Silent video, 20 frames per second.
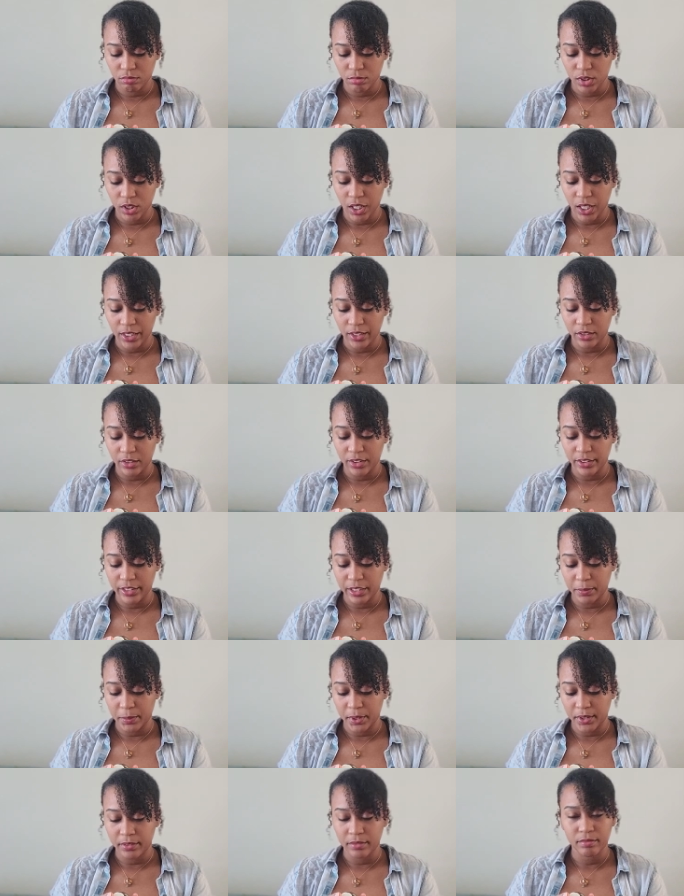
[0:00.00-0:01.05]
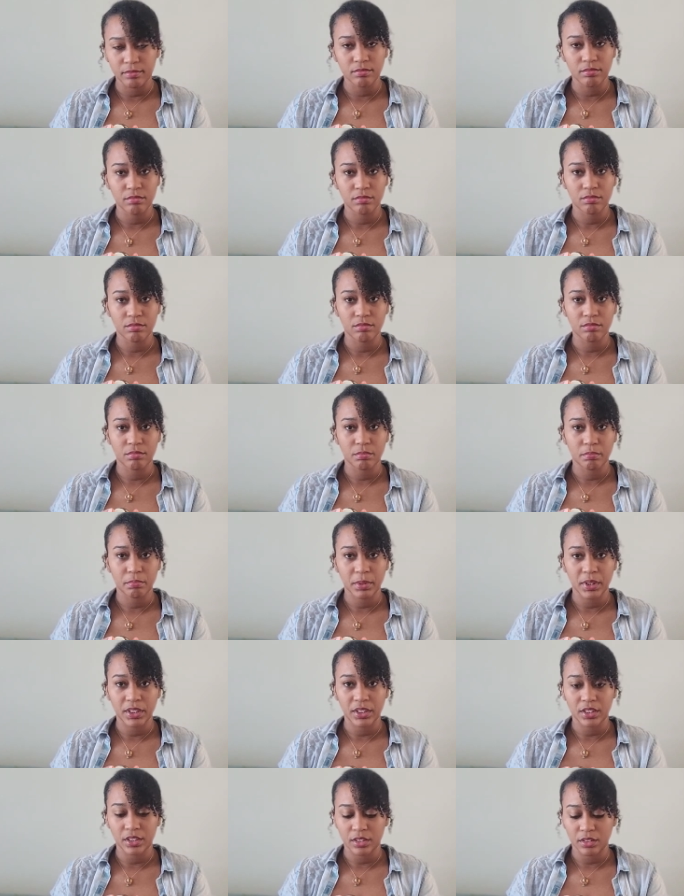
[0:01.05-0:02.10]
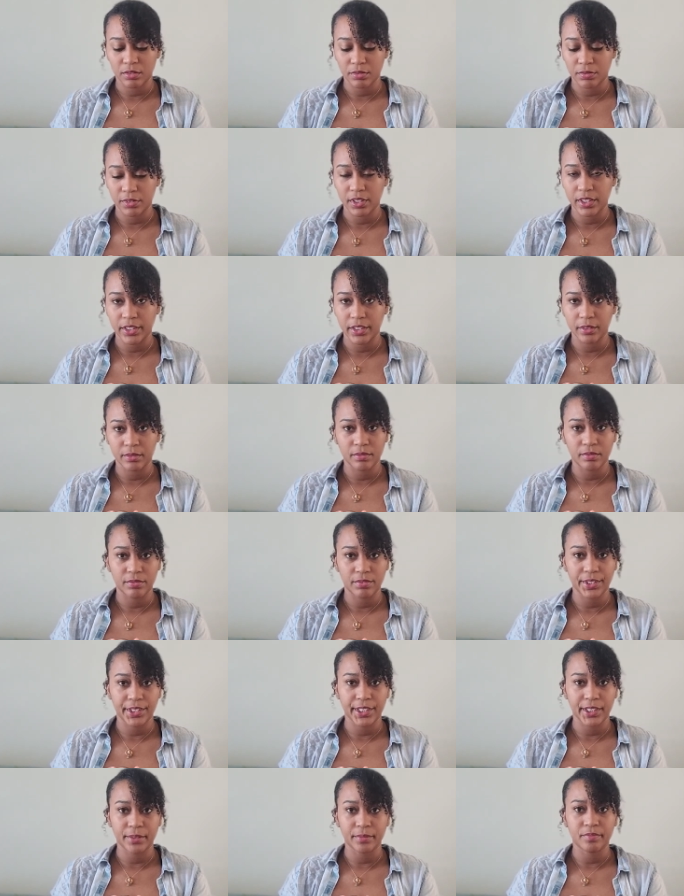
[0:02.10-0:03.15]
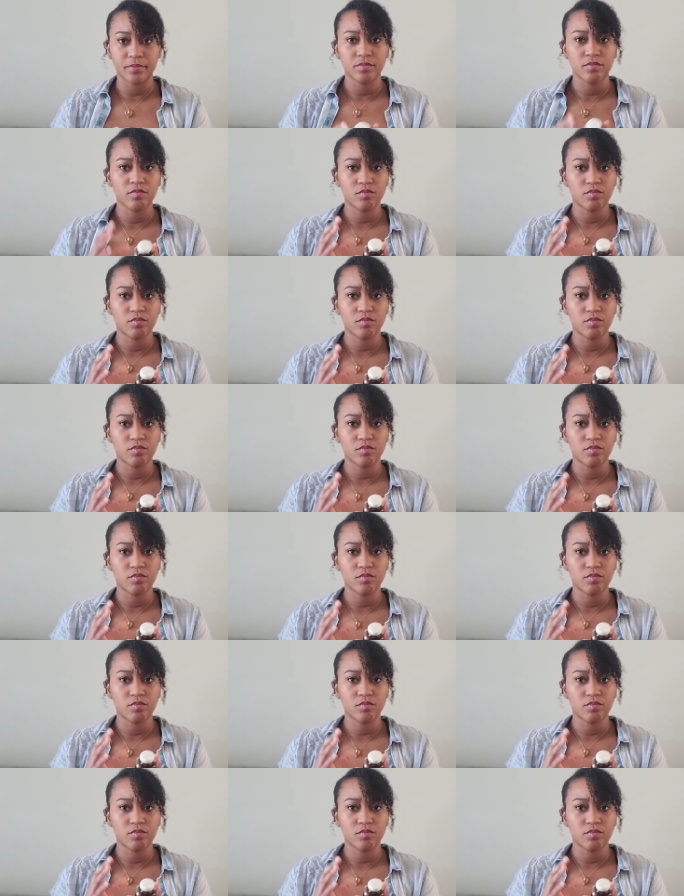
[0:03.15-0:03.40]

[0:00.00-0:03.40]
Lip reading: Gynostemma pentaphydium.